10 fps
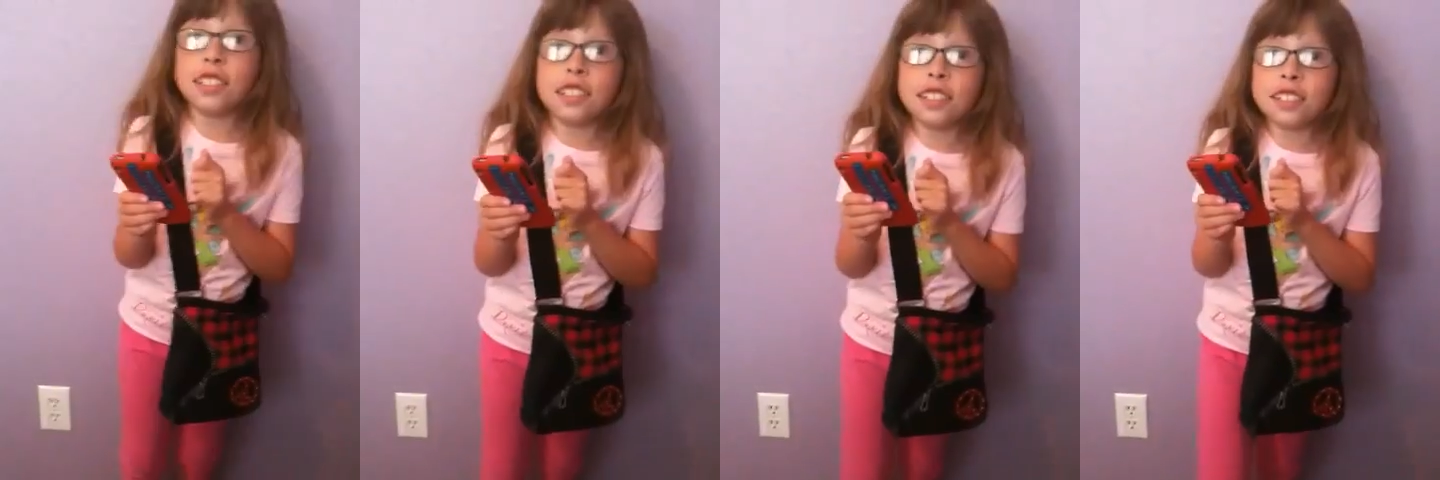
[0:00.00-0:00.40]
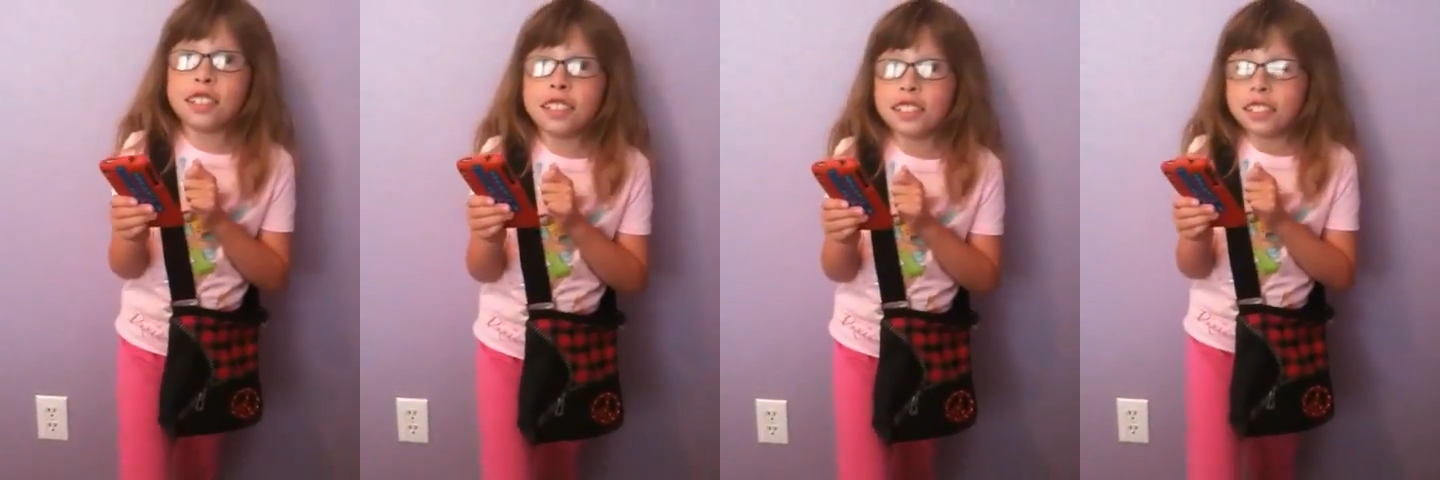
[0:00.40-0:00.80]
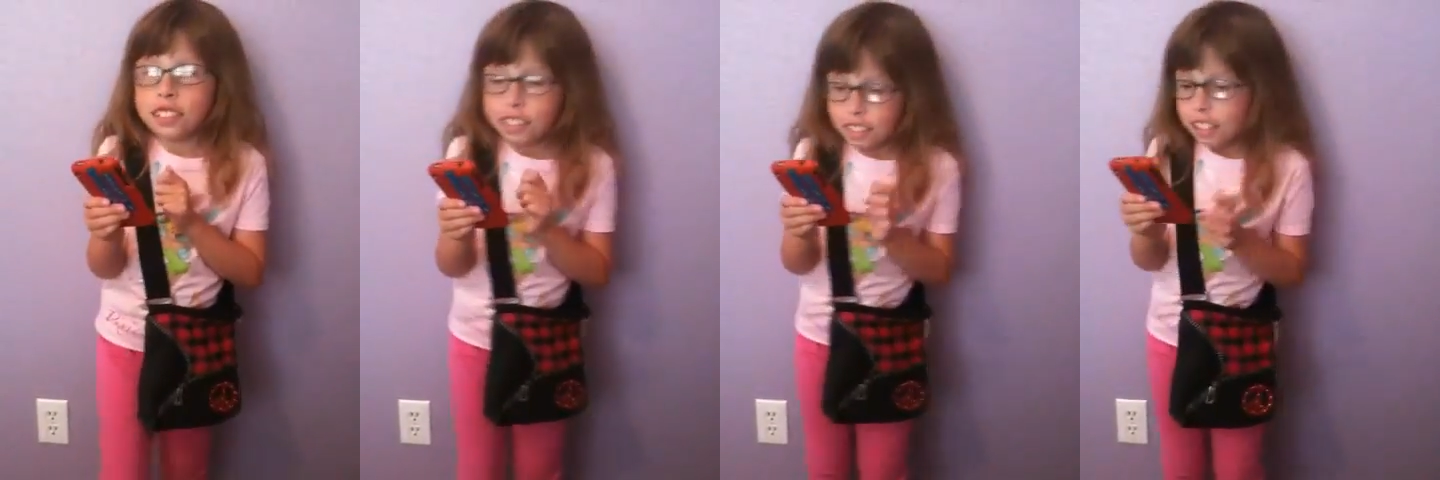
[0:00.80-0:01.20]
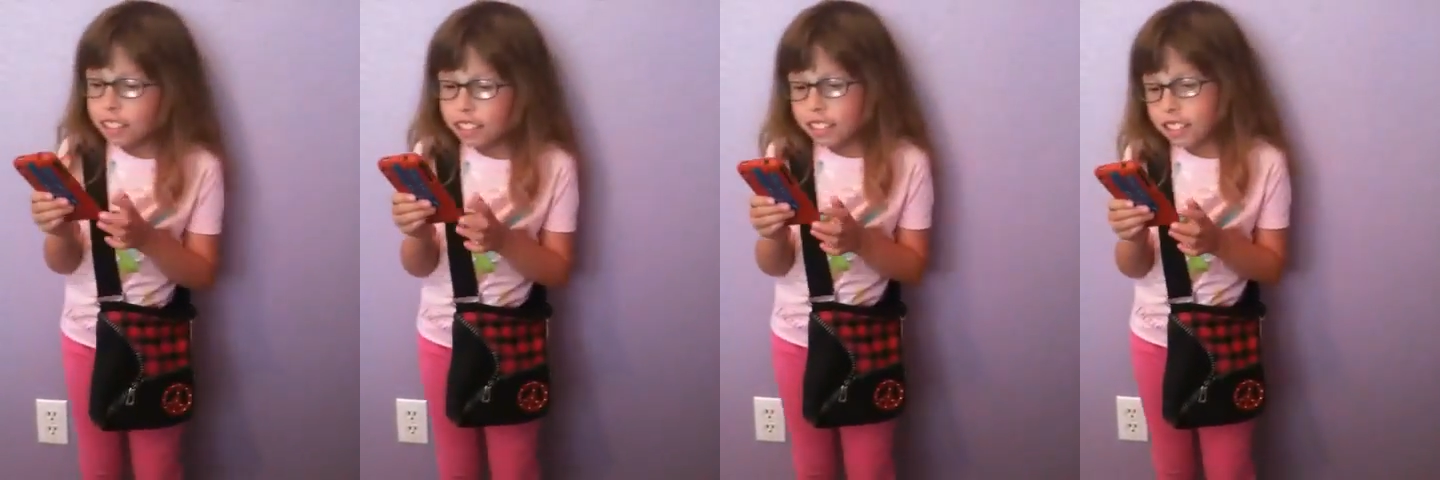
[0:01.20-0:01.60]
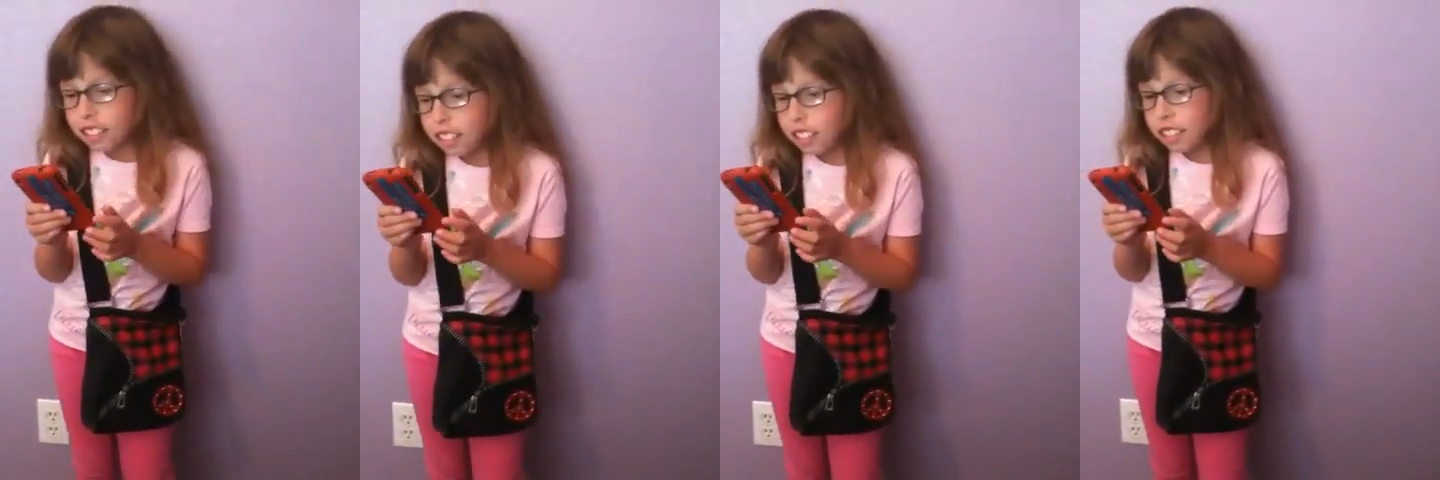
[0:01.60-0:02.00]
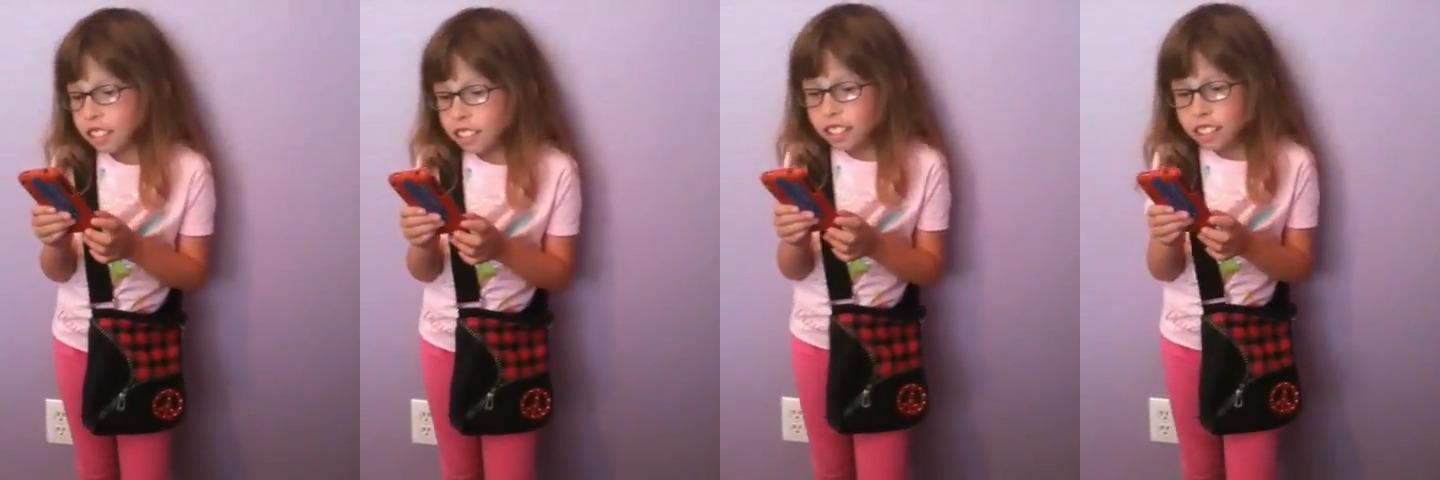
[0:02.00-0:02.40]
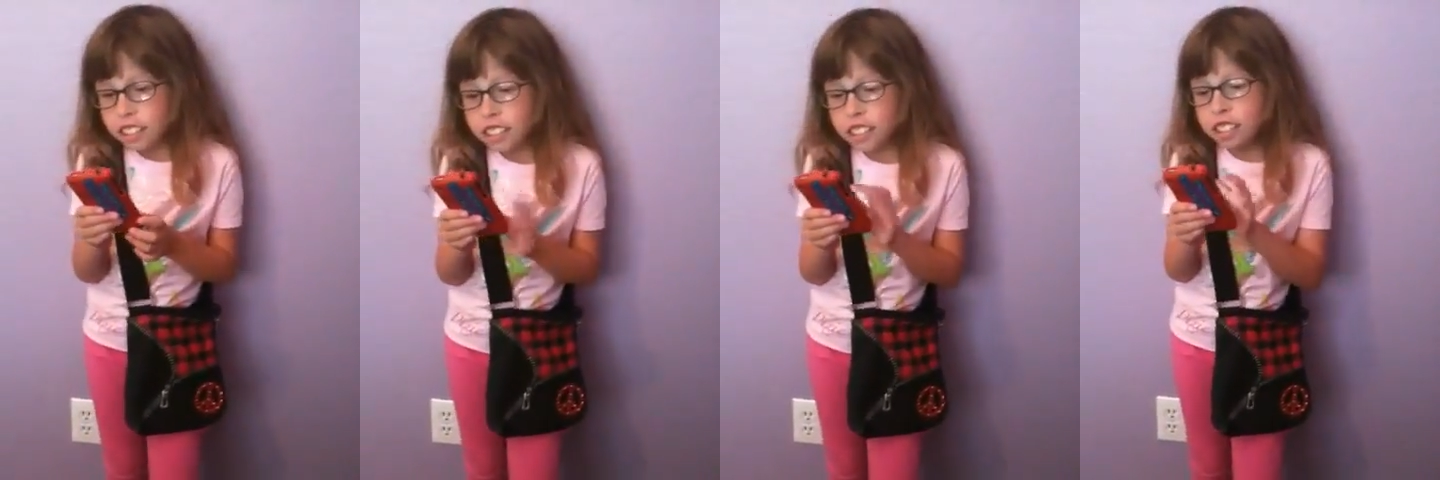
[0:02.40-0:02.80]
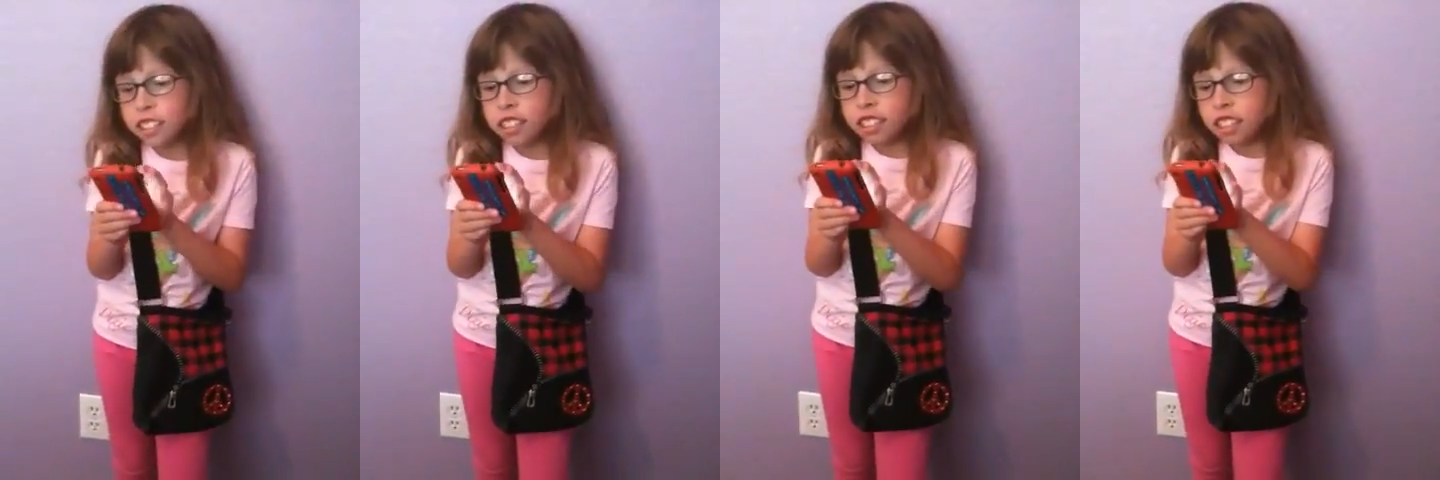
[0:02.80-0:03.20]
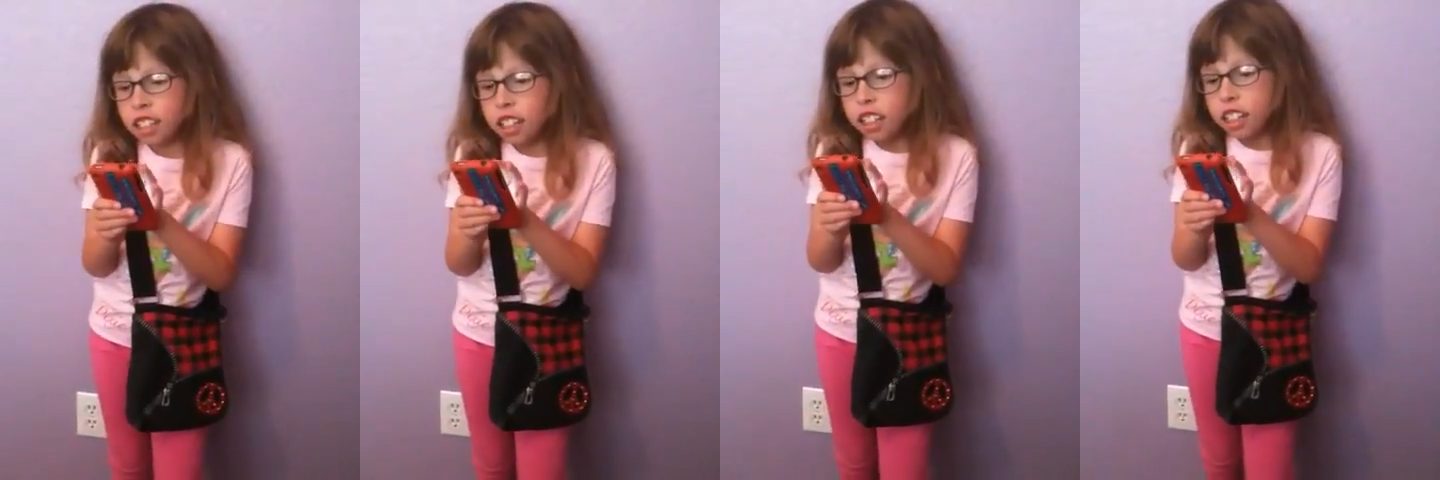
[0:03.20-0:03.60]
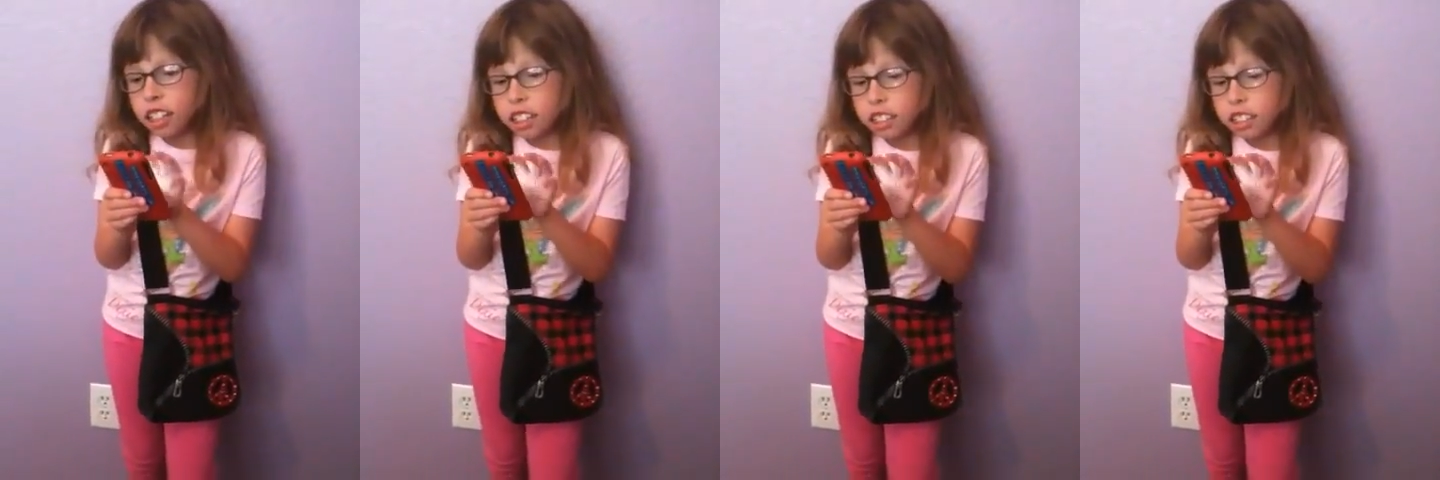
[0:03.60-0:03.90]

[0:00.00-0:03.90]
So now let's go to open your virtual keyboard mm.